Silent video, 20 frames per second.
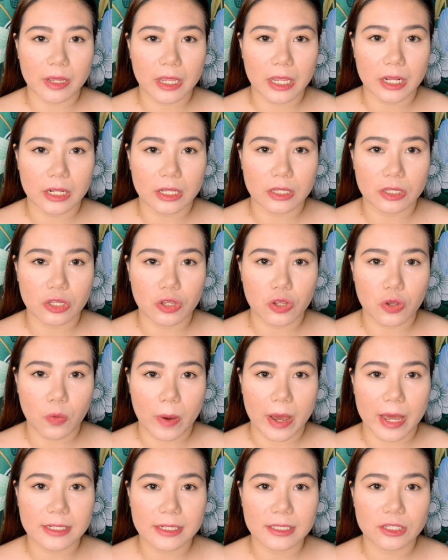in
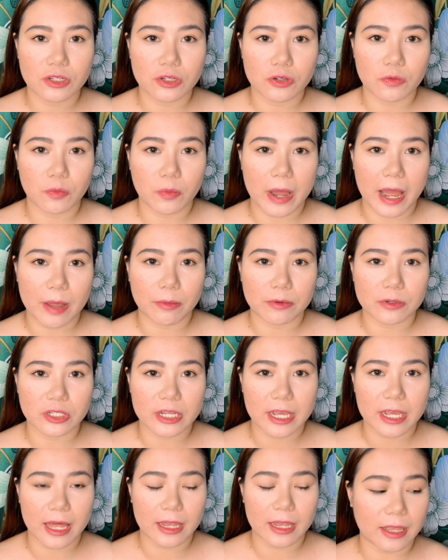US, you're able
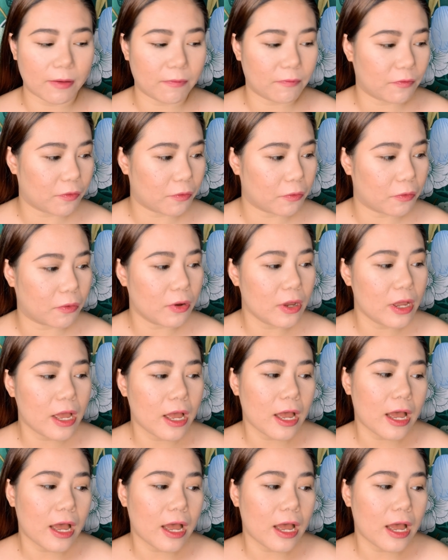to get for